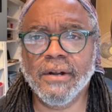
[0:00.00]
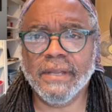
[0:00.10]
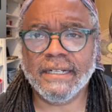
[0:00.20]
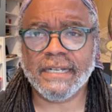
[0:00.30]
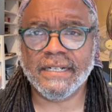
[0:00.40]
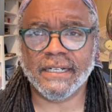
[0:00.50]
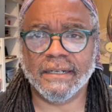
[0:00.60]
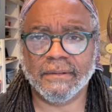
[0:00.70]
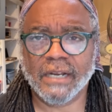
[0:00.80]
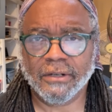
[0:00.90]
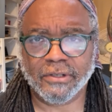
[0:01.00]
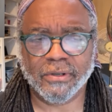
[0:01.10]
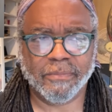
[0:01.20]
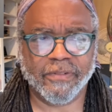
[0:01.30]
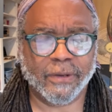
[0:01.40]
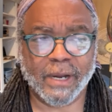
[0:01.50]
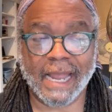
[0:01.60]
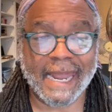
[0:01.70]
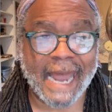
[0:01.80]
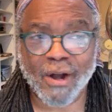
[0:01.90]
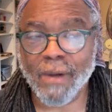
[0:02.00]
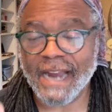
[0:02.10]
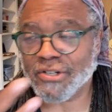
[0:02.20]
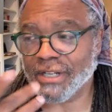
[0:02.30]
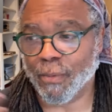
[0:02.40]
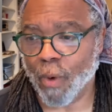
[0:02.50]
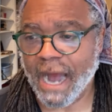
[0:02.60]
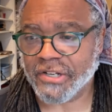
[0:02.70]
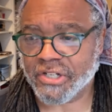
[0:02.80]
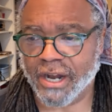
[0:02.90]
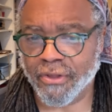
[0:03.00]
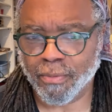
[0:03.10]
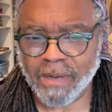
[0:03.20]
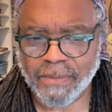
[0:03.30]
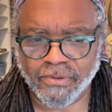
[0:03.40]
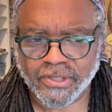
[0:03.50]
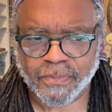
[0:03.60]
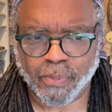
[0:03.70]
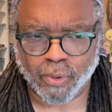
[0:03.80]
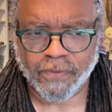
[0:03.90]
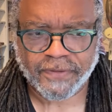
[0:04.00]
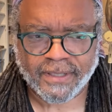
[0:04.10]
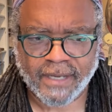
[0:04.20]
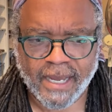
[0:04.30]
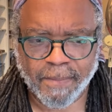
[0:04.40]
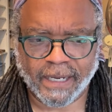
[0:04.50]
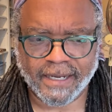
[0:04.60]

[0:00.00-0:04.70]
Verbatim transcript: you know they tend to you know do them very quickly and i don't actually watch other people's proofs